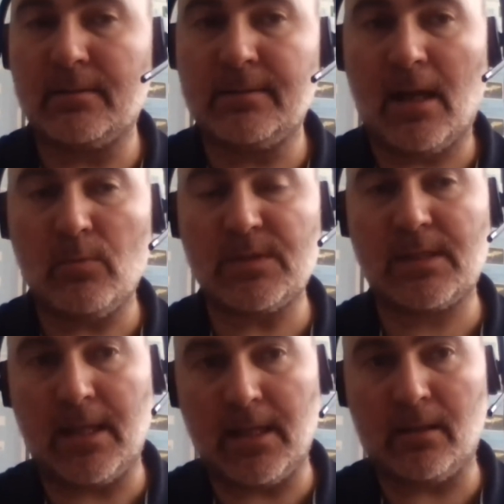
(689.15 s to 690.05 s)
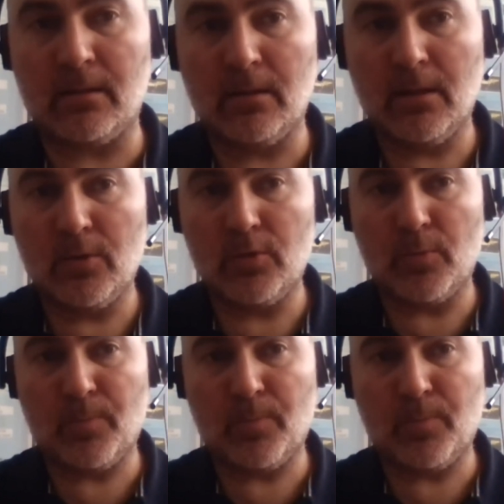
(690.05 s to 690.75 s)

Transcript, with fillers: downscale to